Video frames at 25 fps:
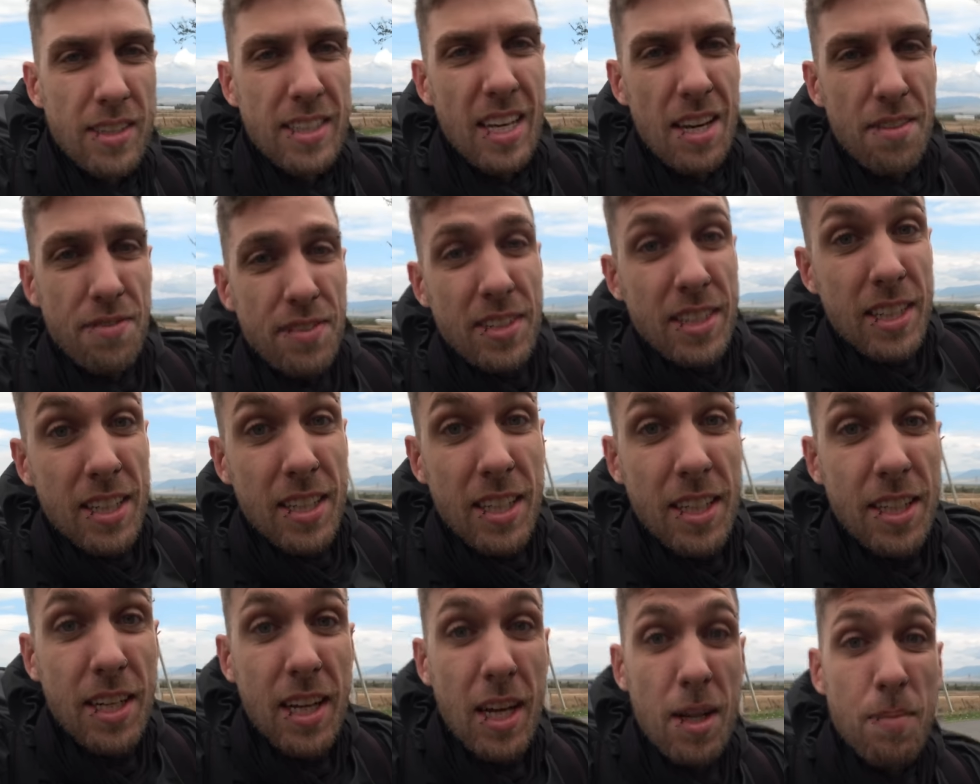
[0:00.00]

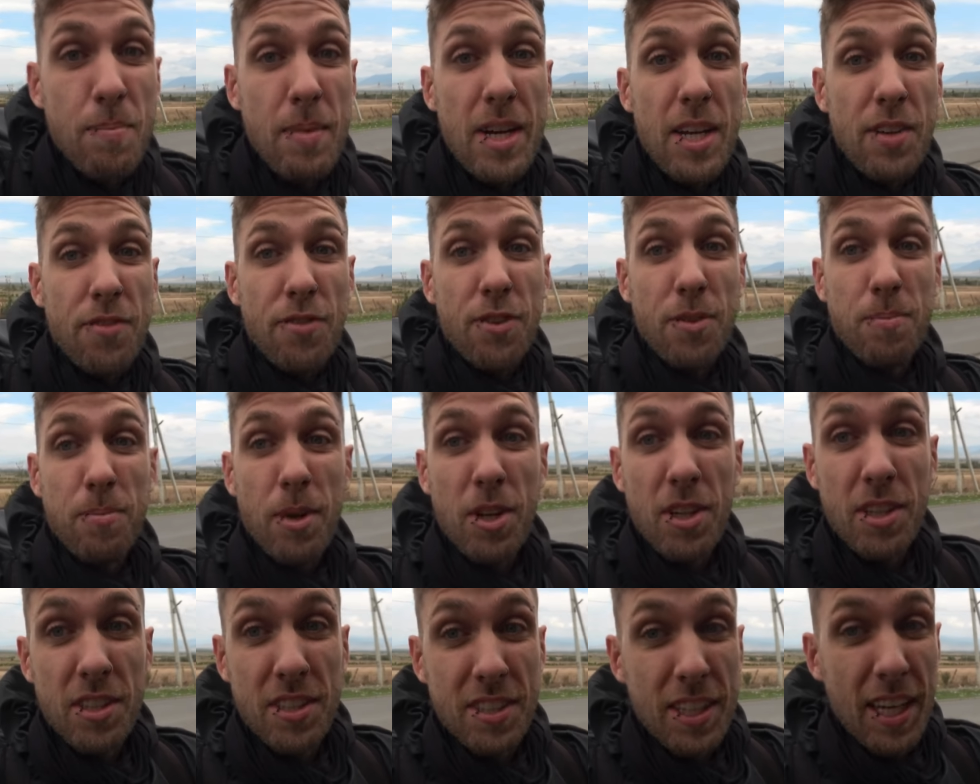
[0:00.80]
Definitely not made for
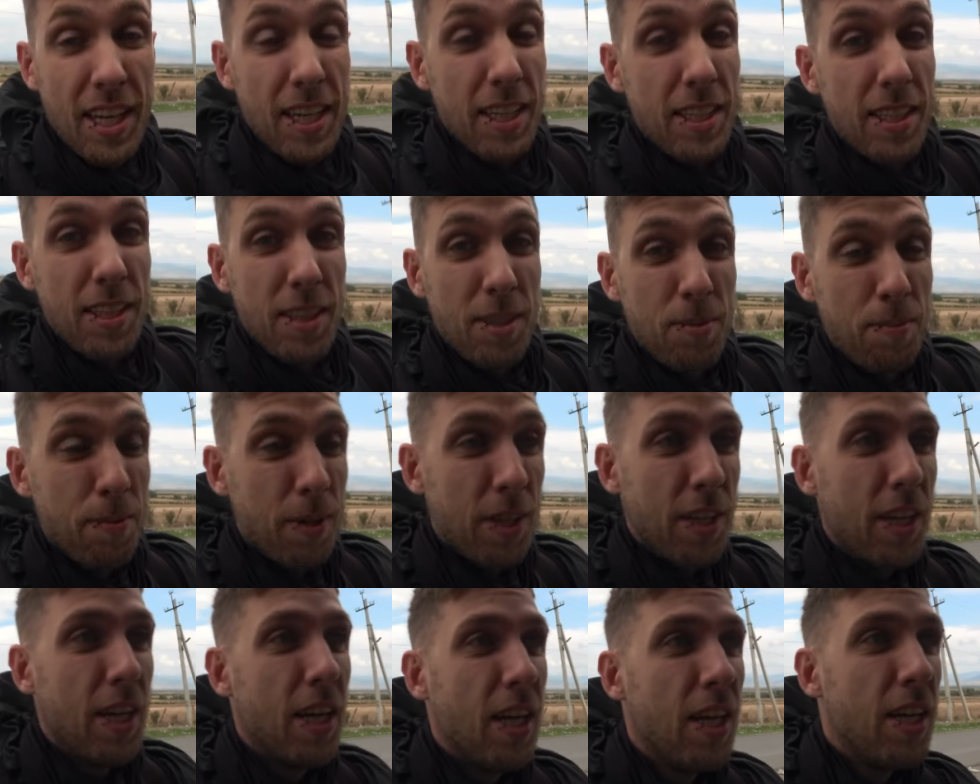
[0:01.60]
motorcyclists,
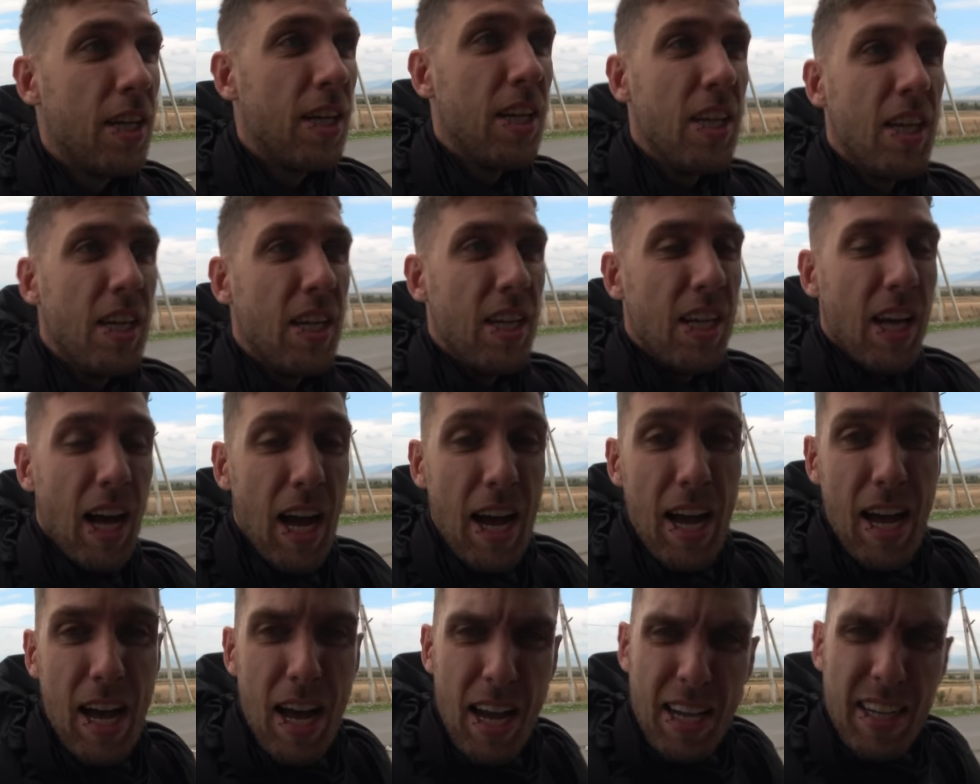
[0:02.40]
but
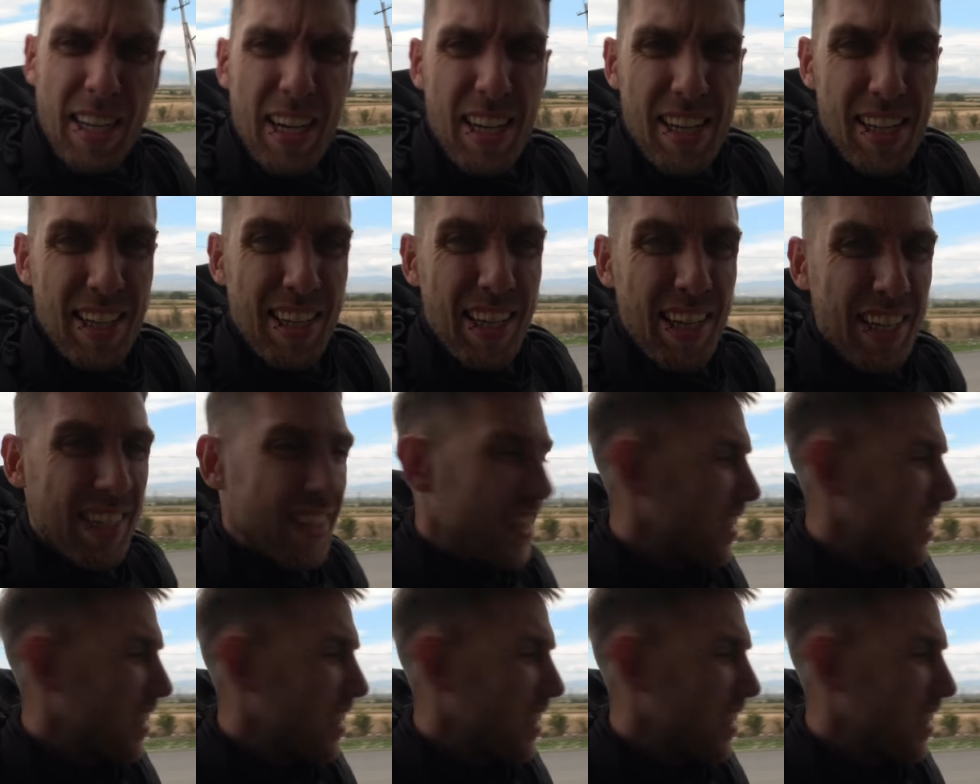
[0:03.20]
I, I kind of like